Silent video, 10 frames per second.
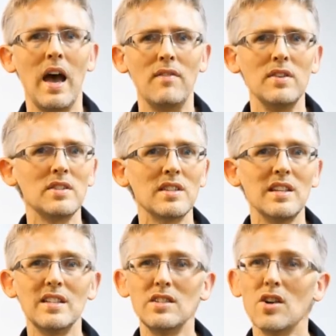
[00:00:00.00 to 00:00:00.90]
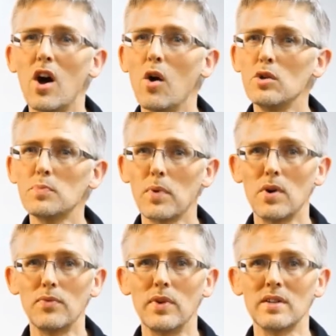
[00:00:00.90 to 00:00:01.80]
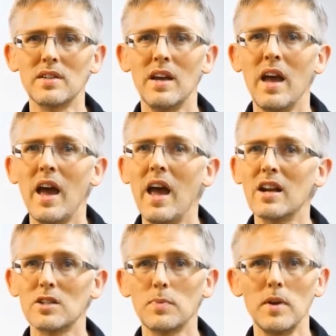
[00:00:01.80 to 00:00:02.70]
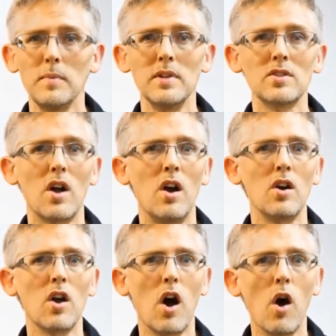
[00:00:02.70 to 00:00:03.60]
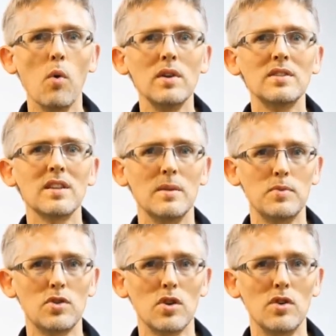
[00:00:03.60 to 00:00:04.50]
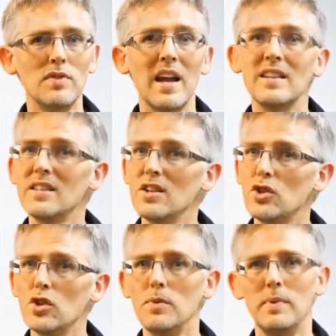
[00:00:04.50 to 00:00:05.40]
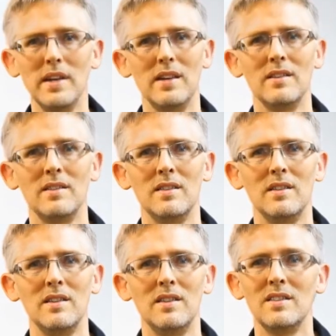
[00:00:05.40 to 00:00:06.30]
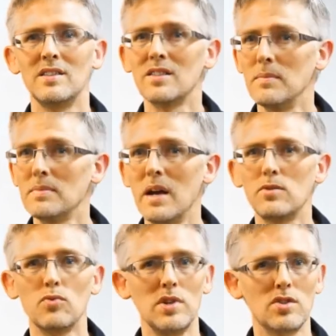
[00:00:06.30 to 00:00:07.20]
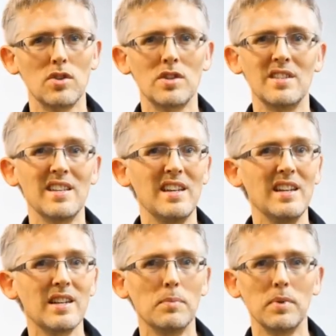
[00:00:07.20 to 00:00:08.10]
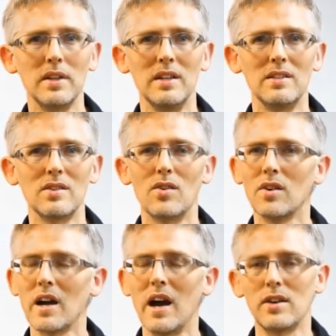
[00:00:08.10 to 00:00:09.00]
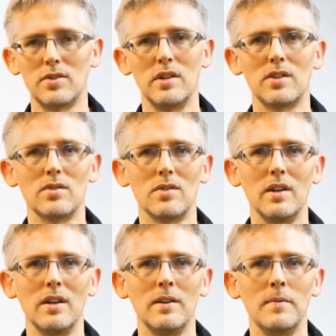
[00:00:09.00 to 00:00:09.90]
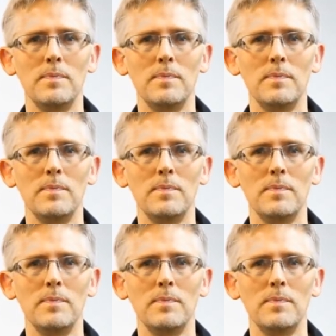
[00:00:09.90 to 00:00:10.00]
Evidence isn't always perfect, and experiments aren't always observed as they should be. Sometimes research is incomplete or contradictory.